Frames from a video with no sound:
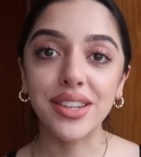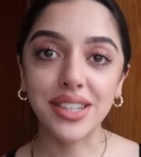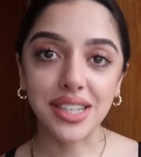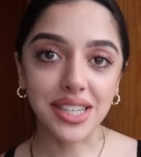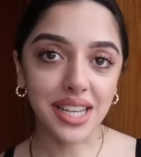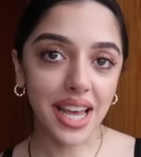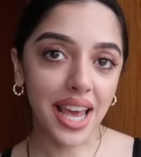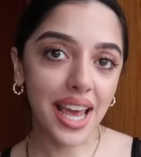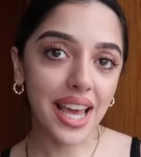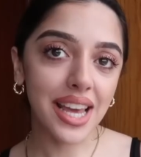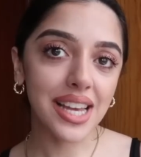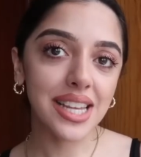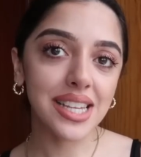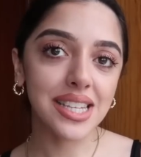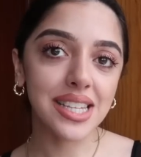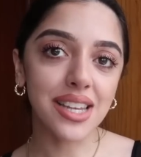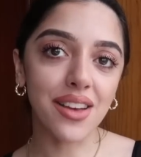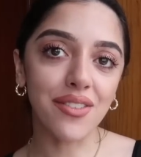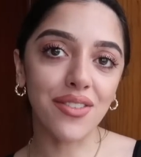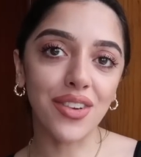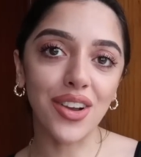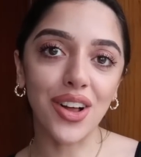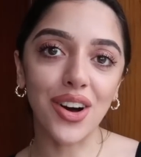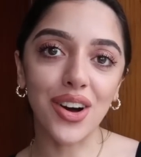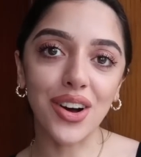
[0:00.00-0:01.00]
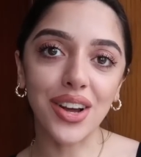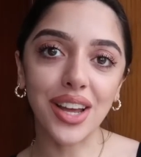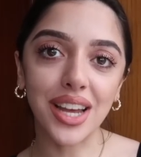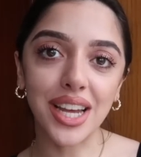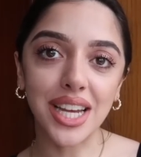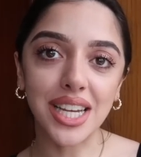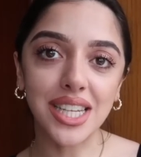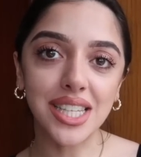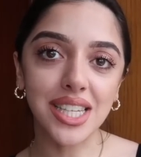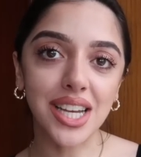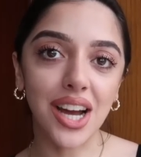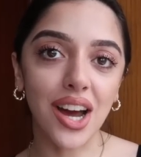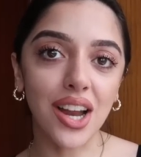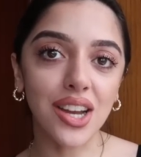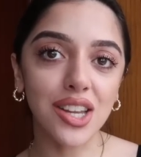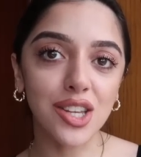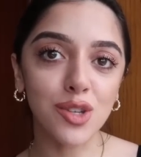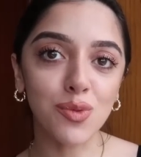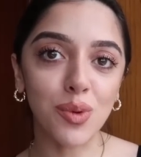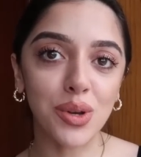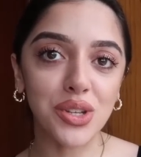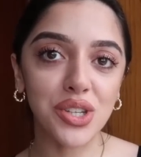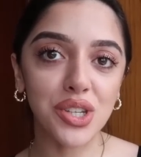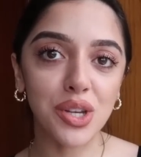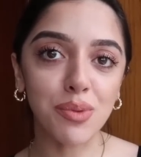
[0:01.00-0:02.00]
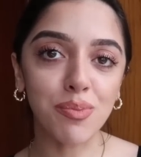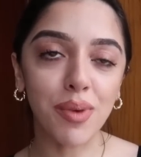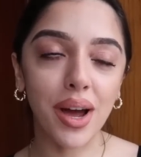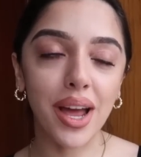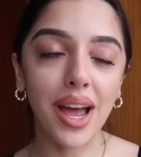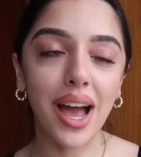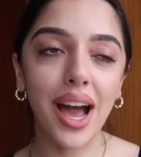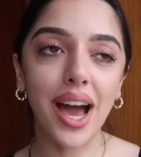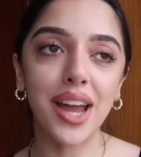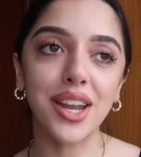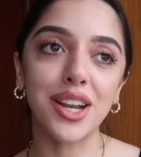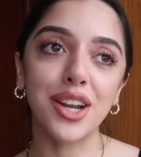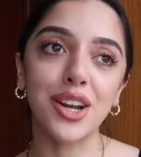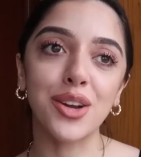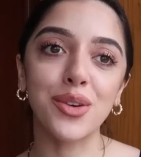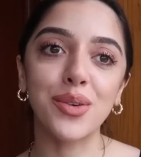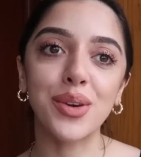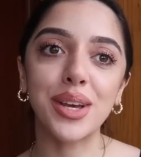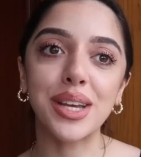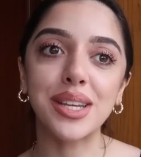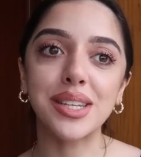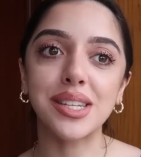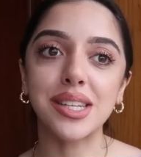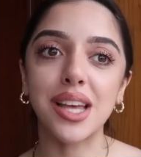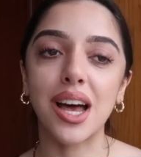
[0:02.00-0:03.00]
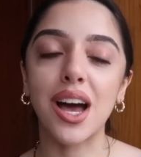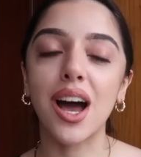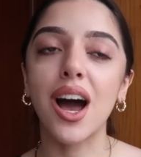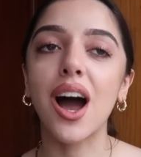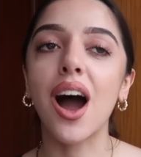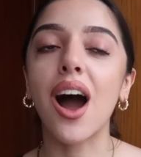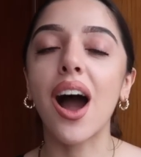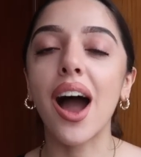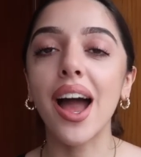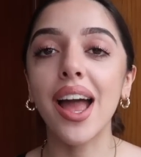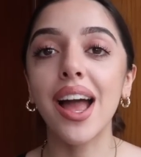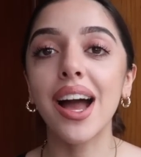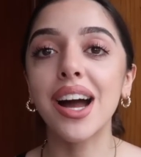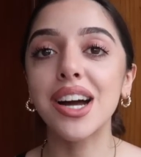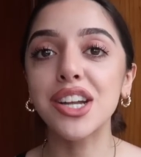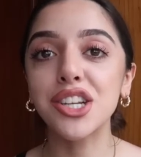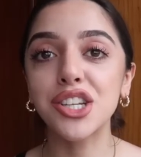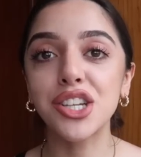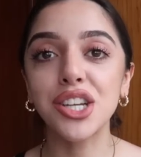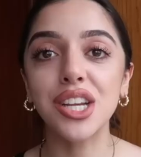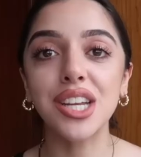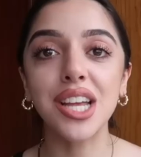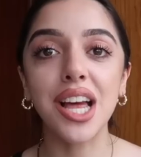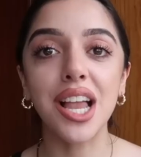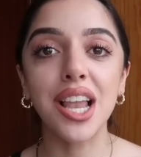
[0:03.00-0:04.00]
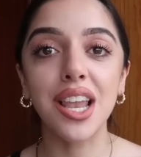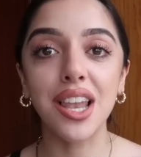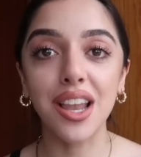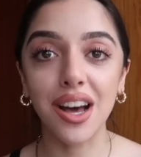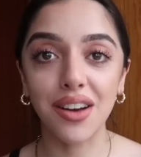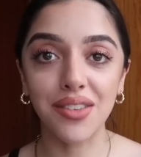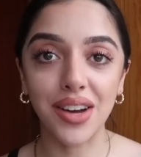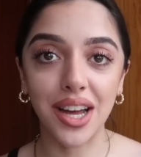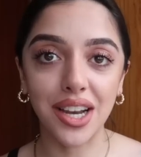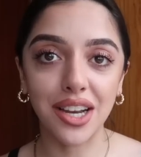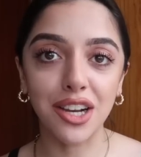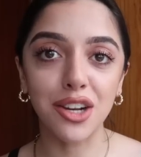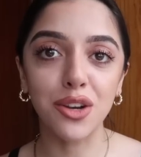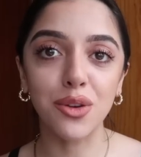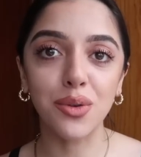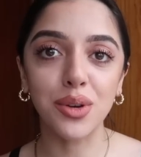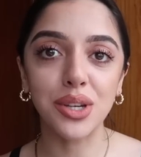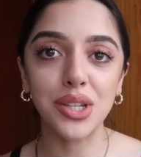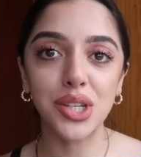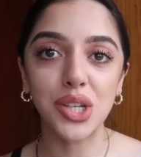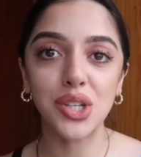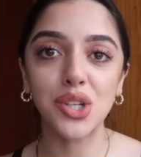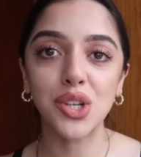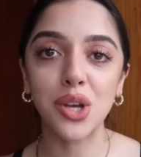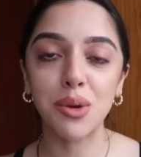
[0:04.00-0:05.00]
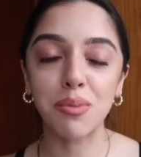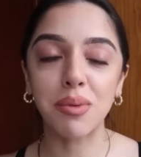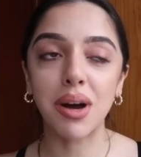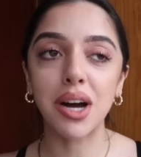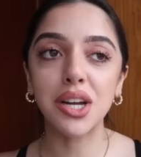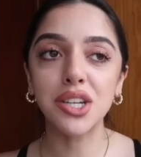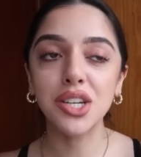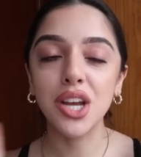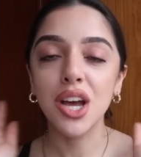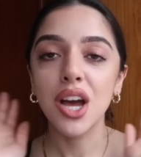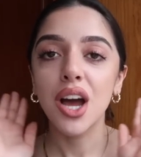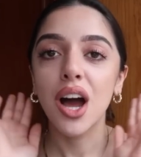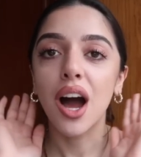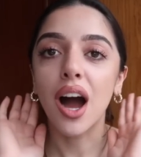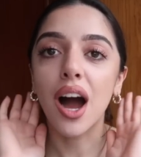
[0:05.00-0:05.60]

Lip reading: Today's vlog is kindly sponsored by Ana Luisa. I actually love Ana Luisa so much.